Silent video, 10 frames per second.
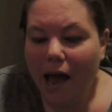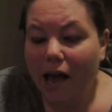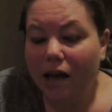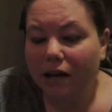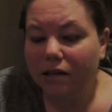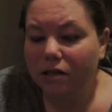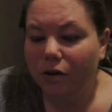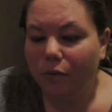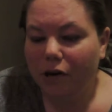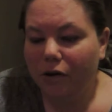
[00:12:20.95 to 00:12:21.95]
And
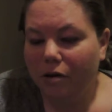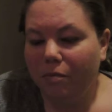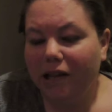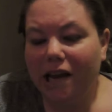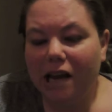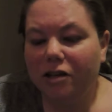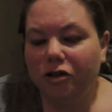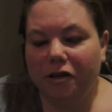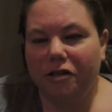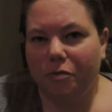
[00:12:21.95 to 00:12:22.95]
when you complete a
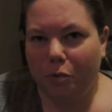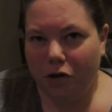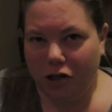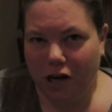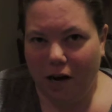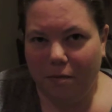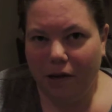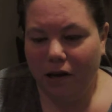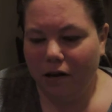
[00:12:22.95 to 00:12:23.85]
transport job,